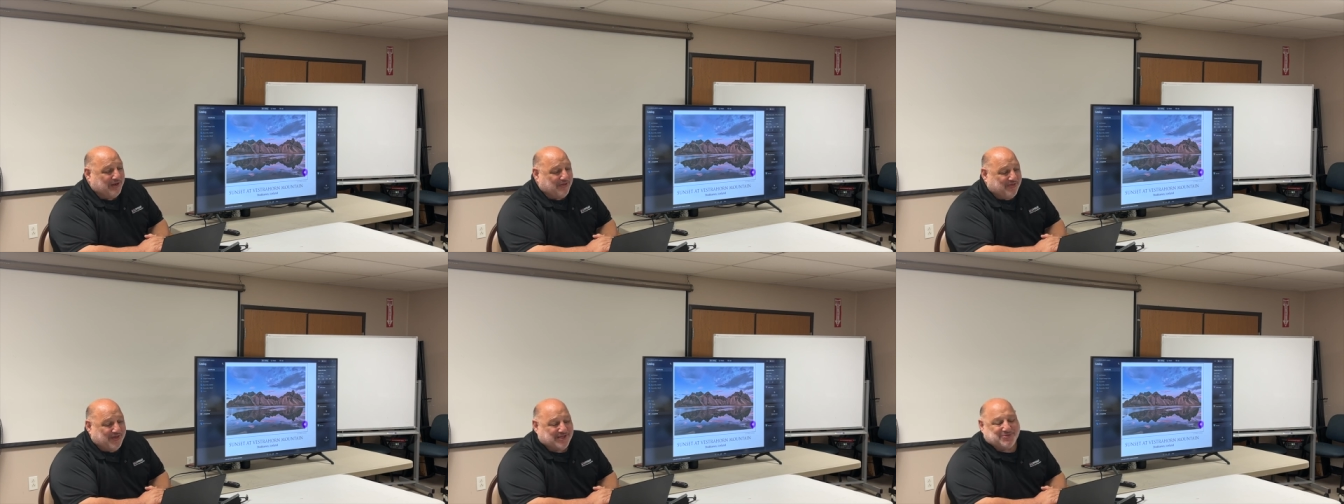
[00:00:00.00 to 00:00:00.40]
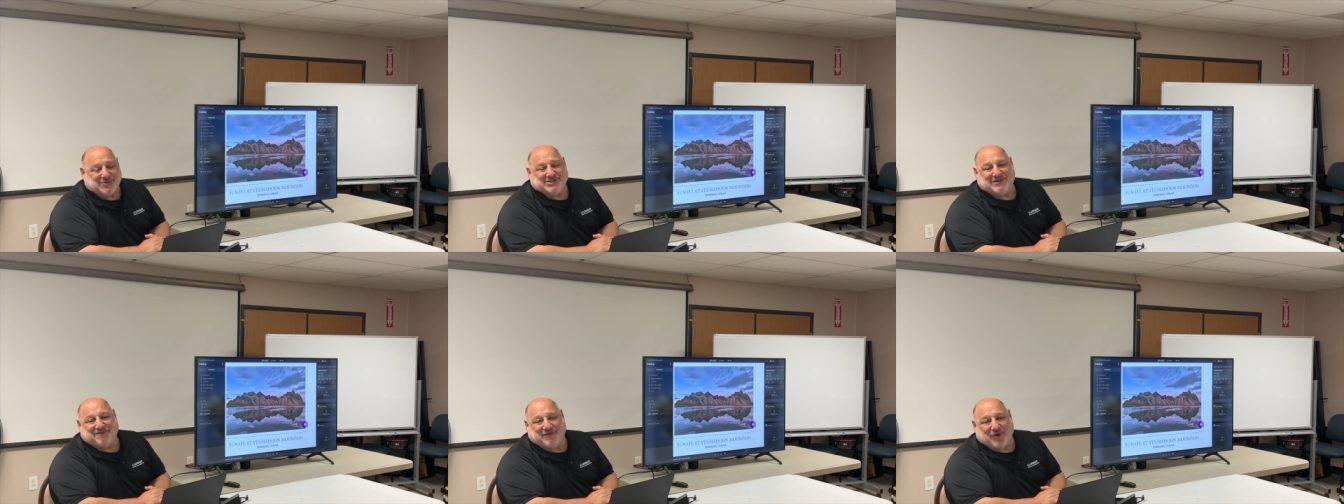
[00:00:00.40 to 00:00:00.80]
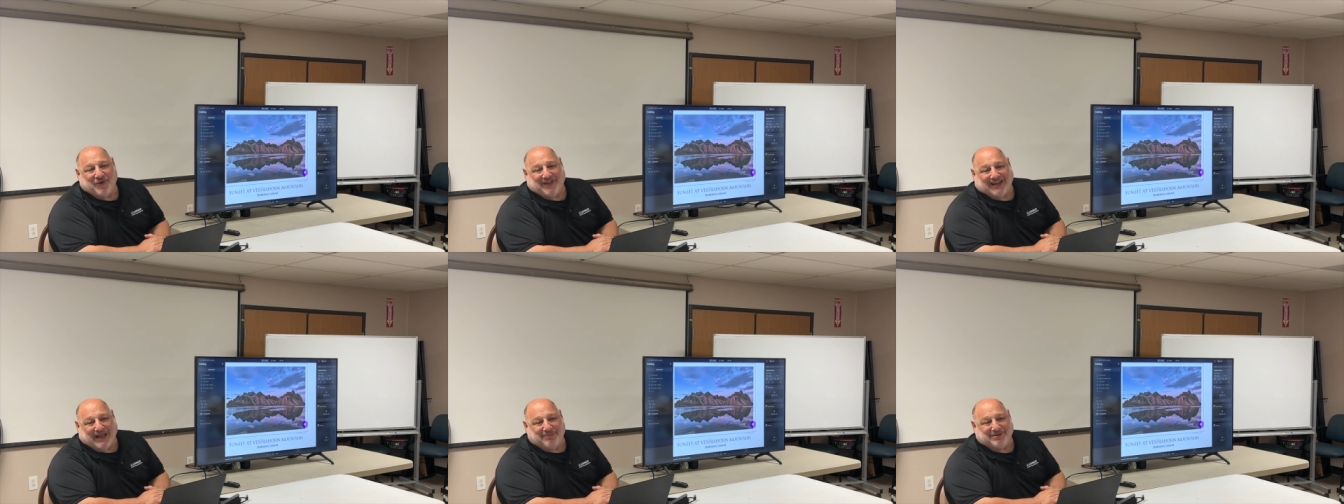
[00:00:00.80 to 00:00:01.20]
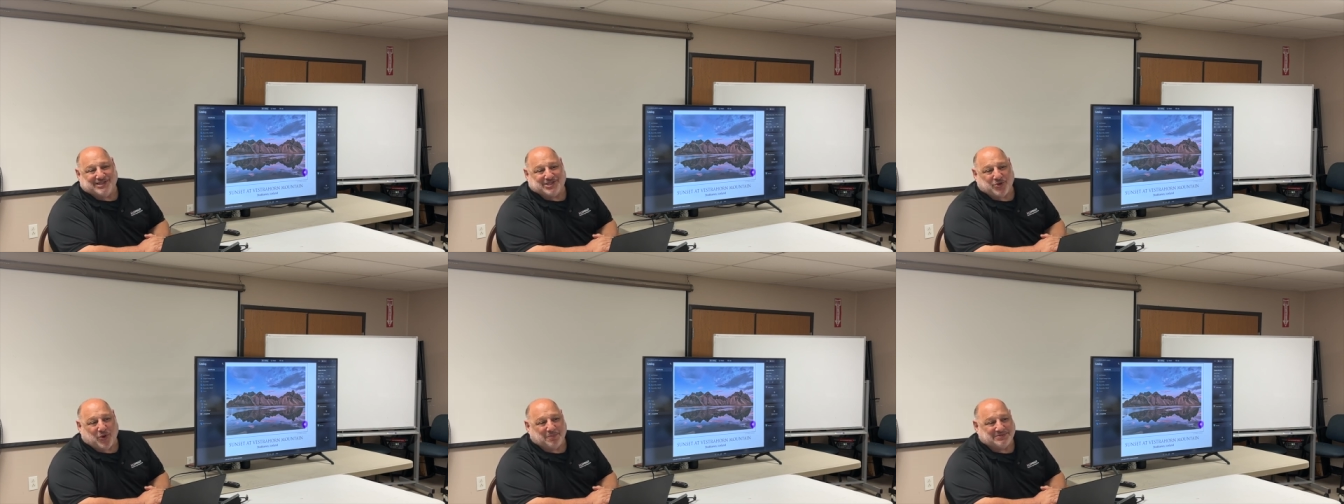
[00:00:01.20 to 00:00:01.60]
This was the photo that got me
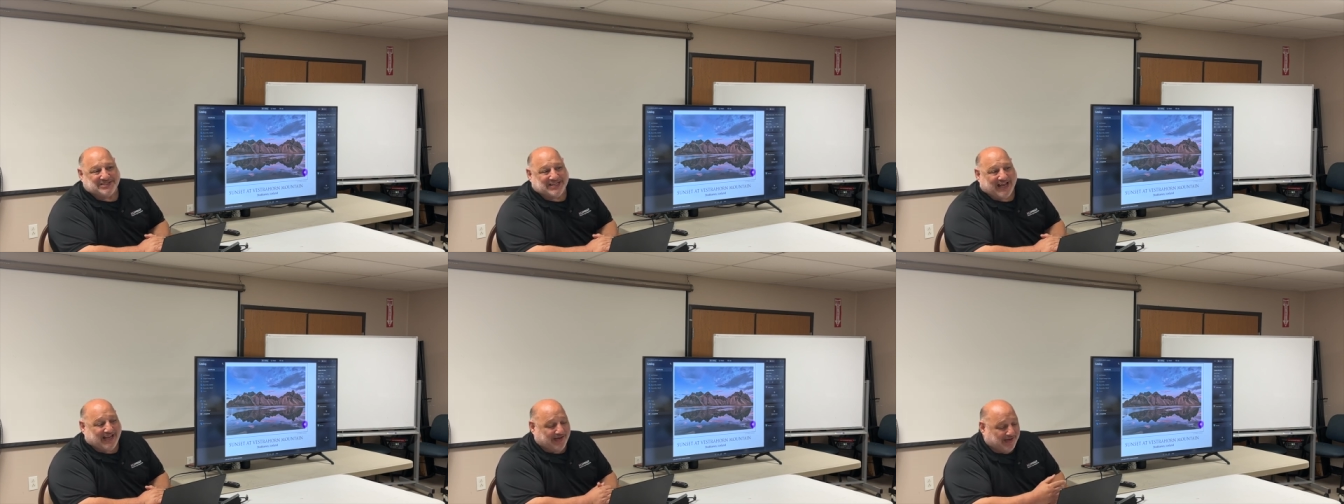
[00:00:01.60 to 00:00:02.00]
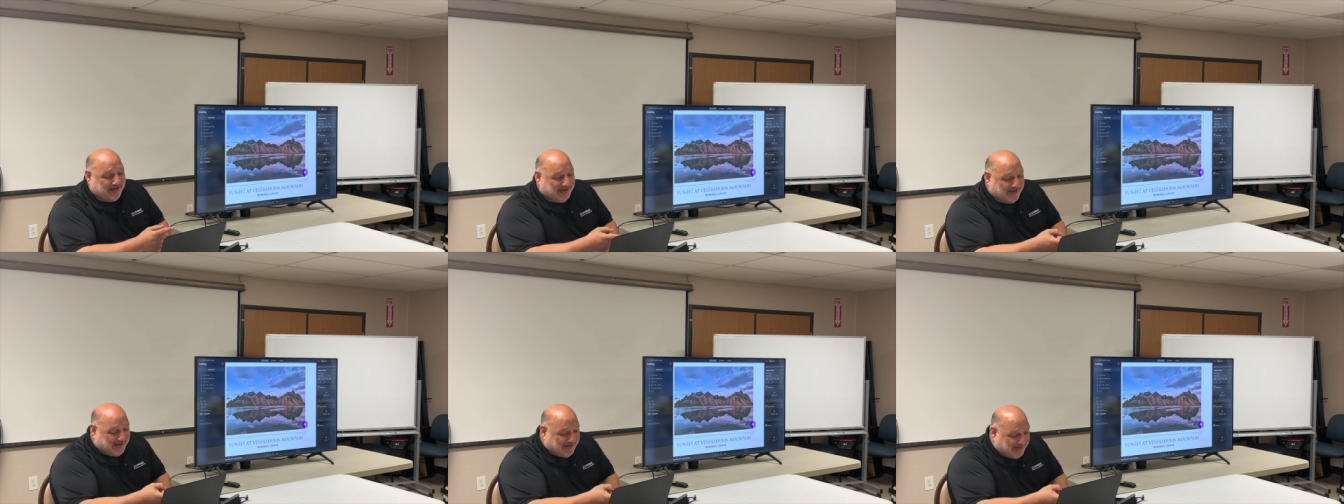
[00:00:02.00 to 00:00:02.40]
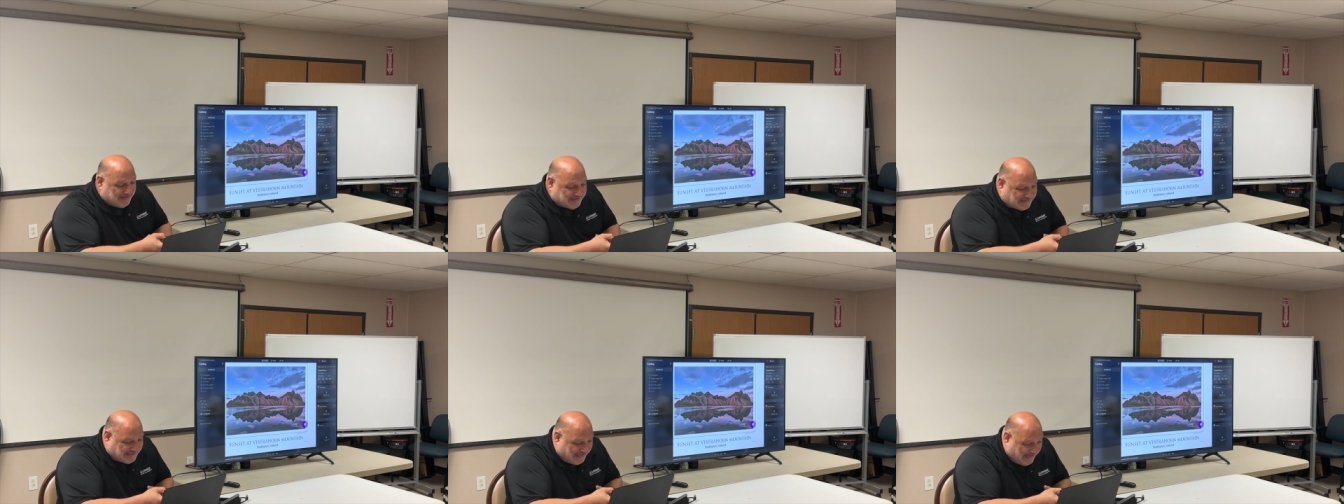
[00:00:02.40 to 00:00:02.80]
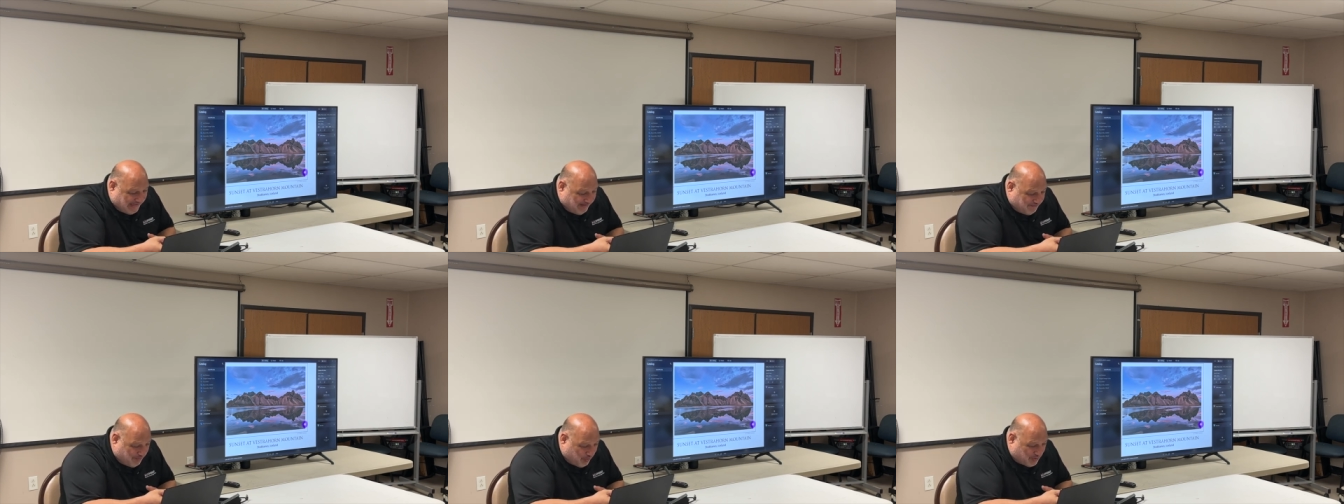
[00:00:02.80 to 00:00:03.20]
so upset.
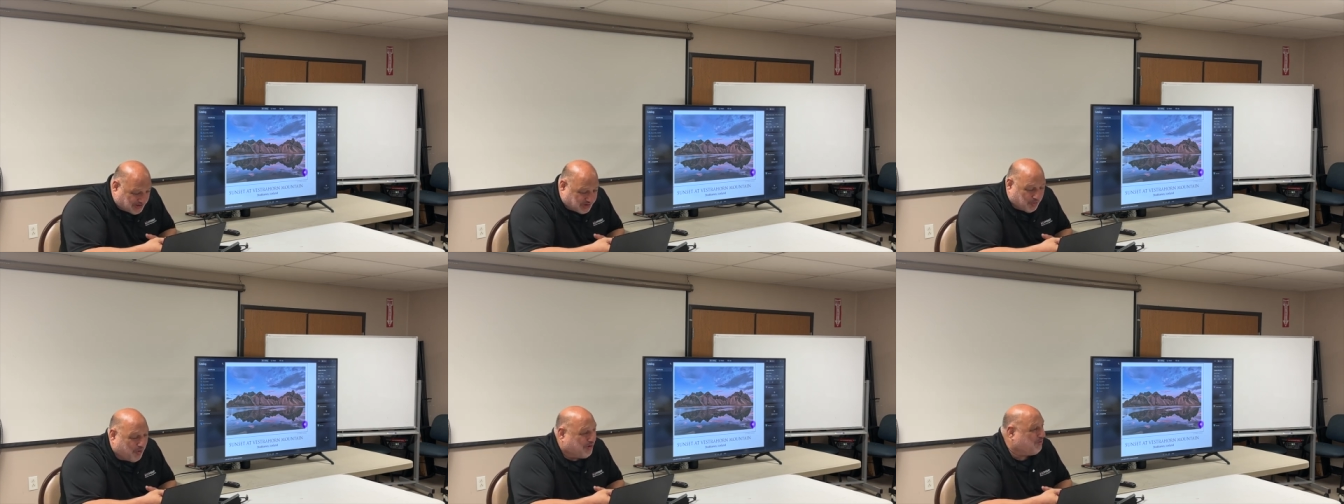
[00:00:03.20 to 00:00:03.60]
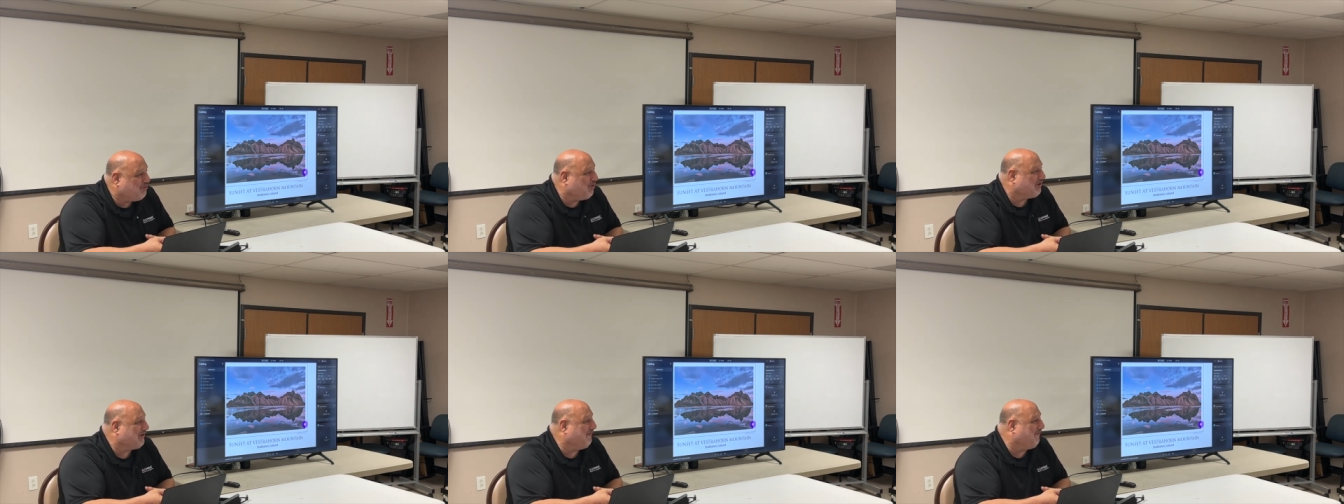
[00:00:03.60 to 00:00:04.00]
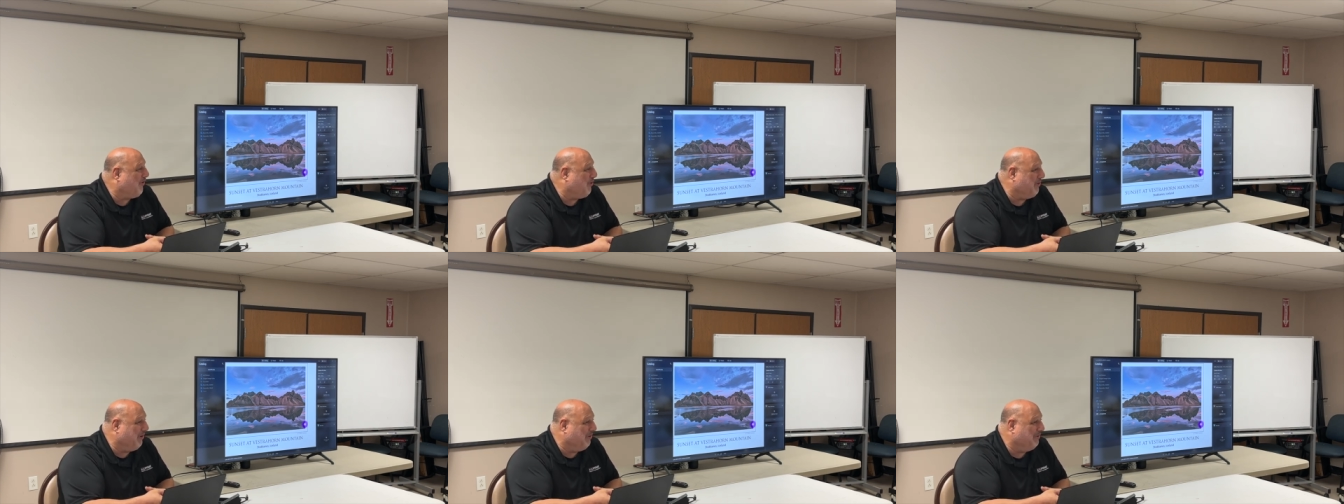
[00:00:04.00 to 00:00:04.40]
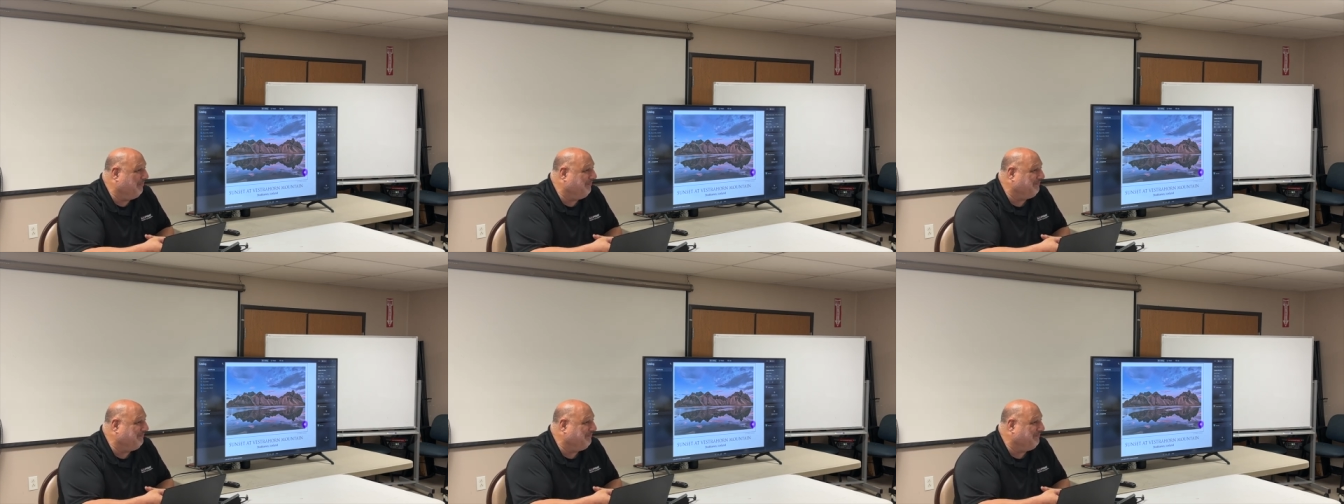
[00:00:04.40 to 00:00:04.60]
Steve was the one who took the photo.